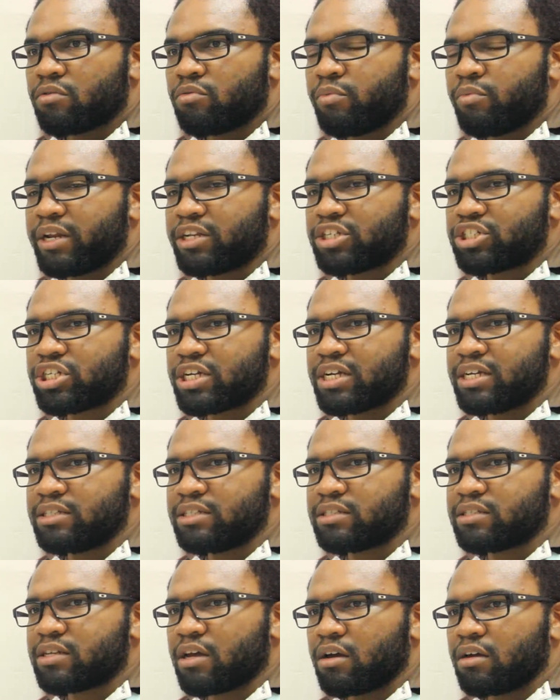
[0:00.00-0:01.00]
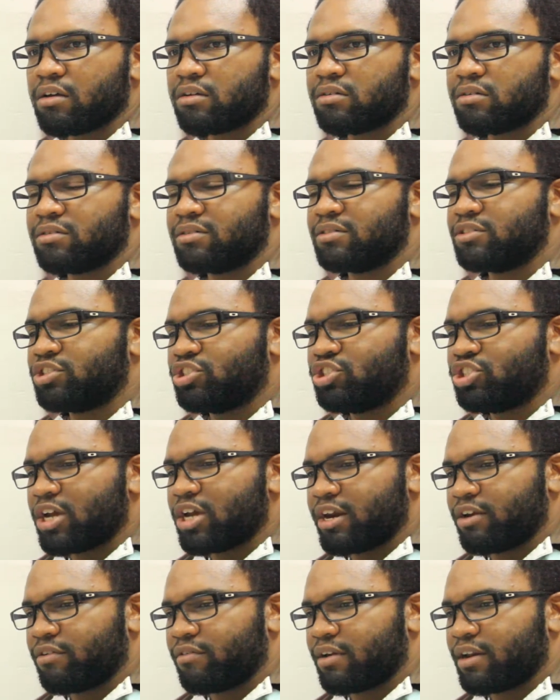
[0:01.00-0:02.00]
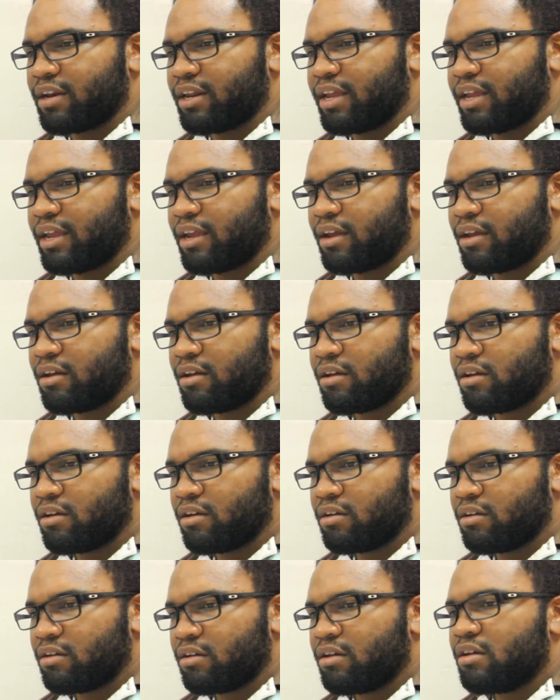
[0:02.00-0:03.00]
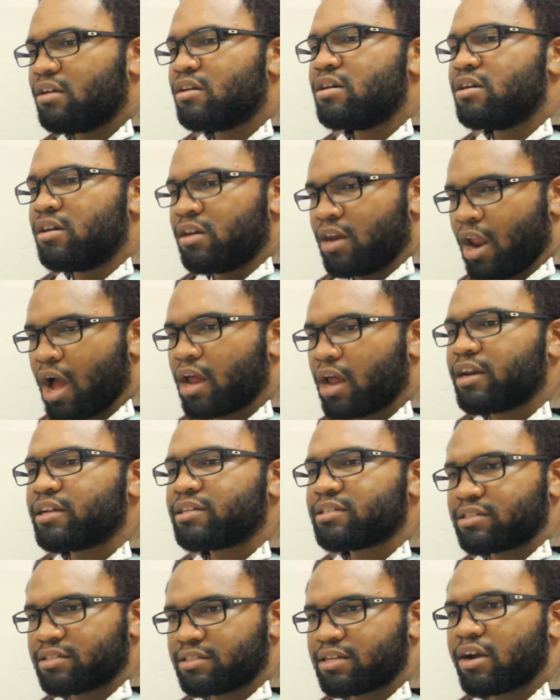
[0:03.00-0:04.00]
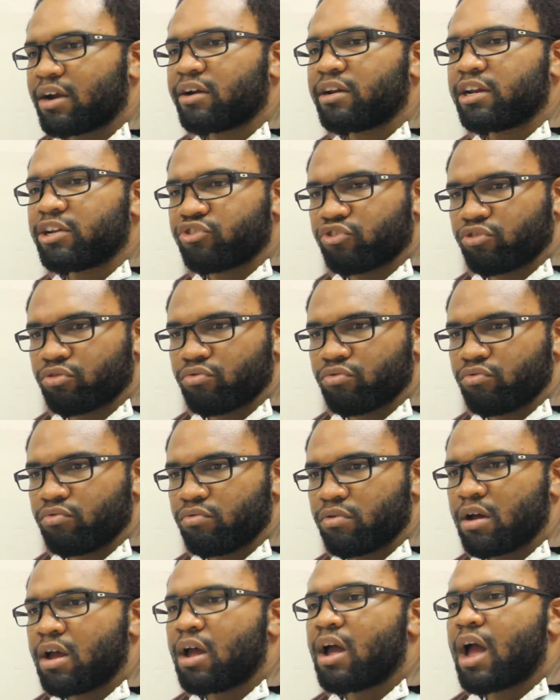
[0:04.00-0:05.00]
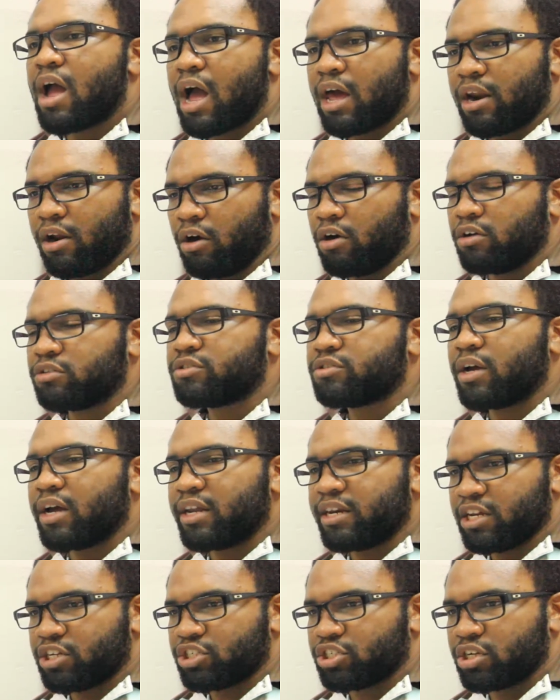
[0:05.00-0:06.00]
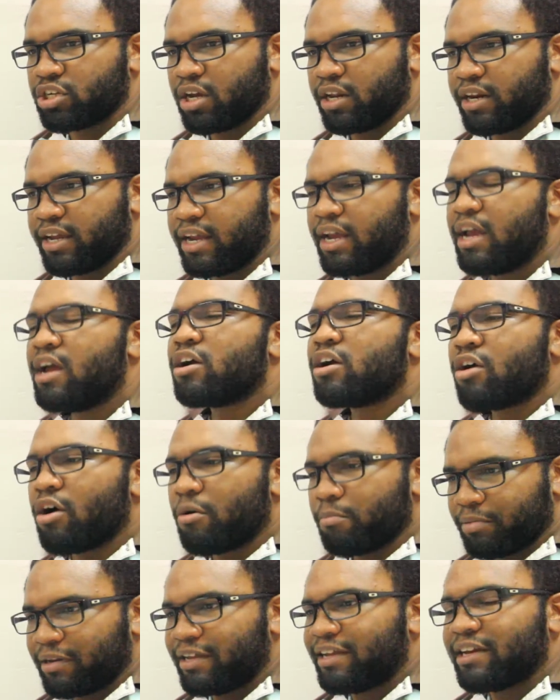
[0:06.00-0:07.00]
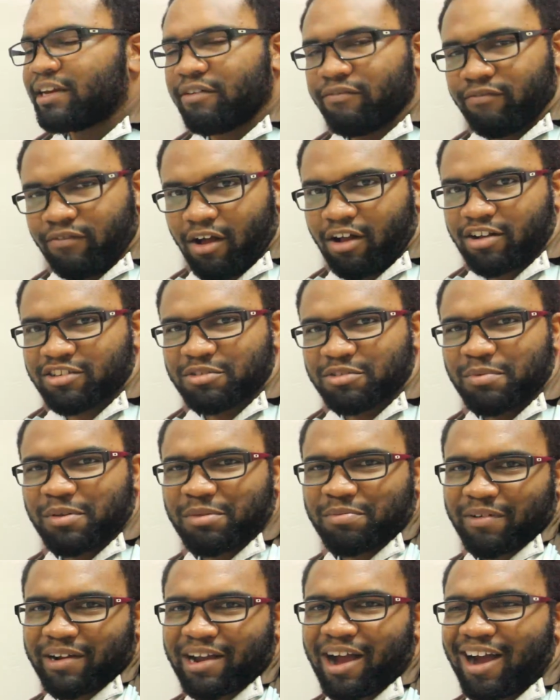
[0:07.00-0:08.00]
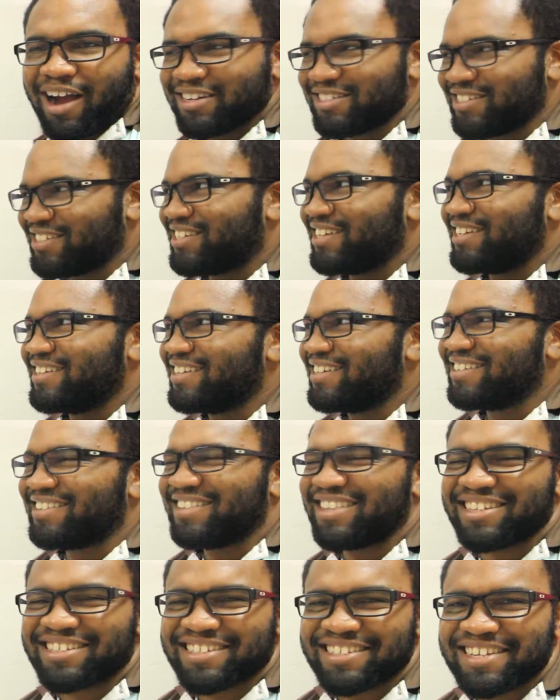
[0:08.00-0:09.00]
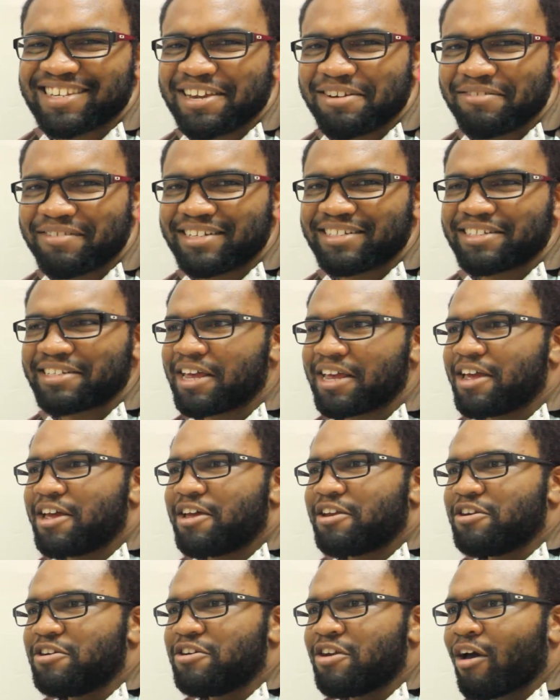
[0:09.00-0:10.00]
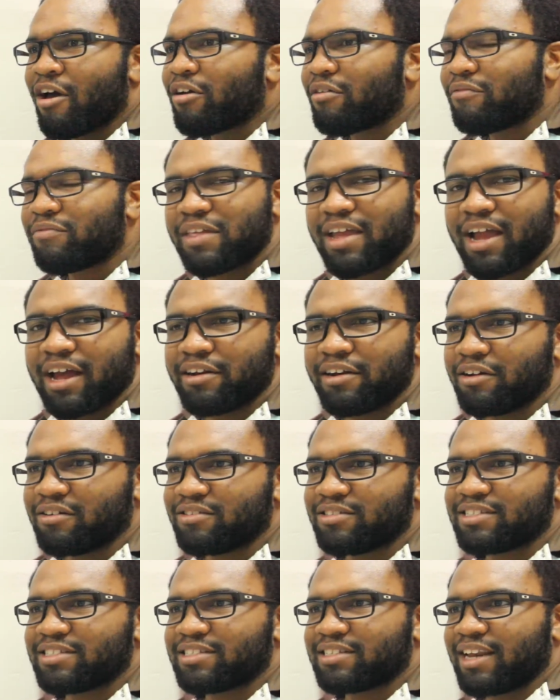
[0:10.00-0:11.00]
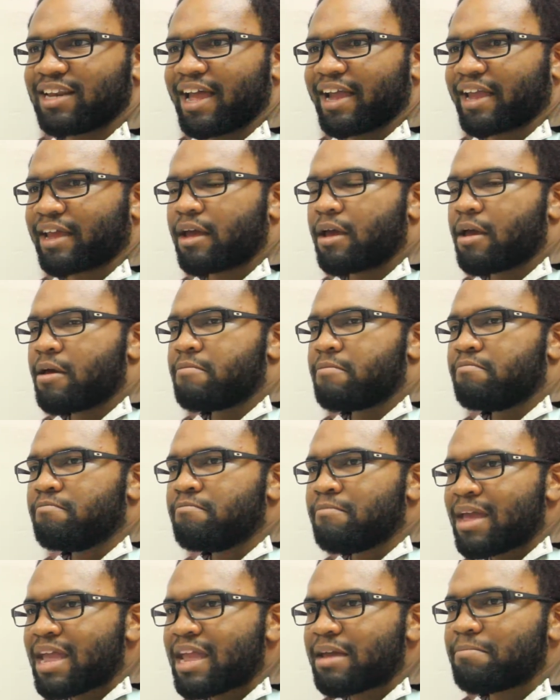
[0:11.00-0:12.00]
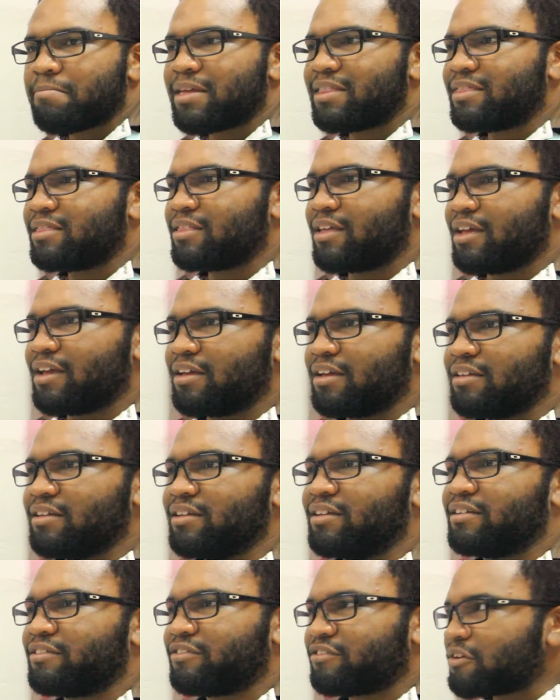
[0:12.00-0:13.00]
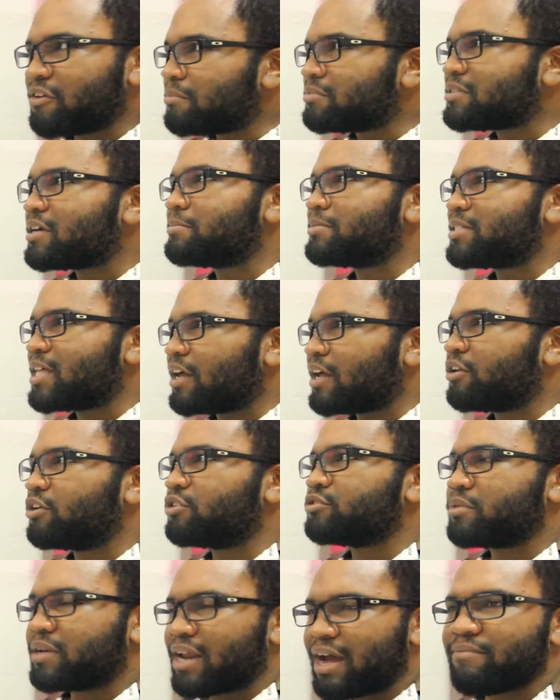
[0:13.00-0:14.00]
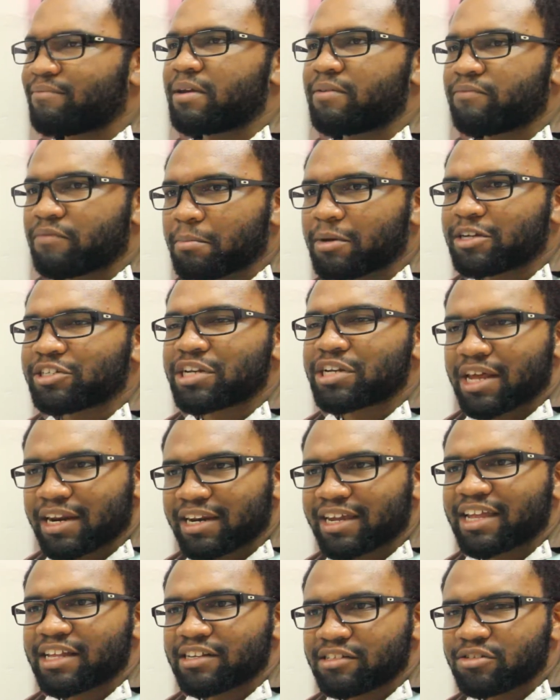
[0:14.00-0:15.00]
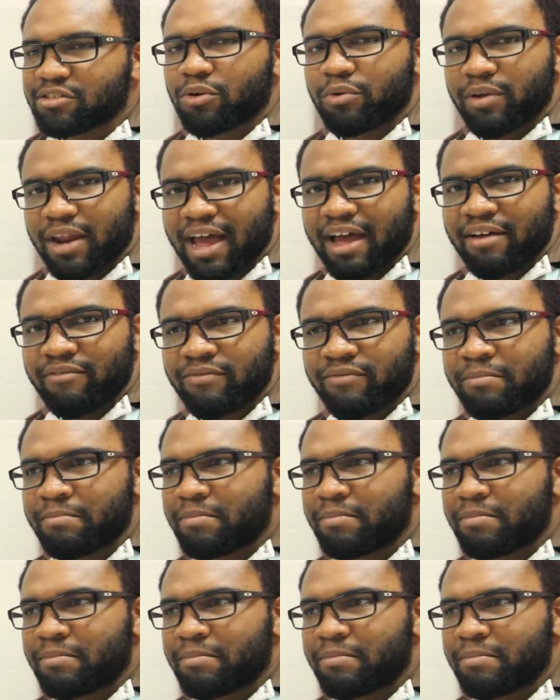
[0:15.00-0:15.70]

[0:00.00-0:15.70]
which is generally not necessarily true, and also additionally completely false with regards to this series. None of the adults, like, maybe sometimes the adults would have information that the kids don't have,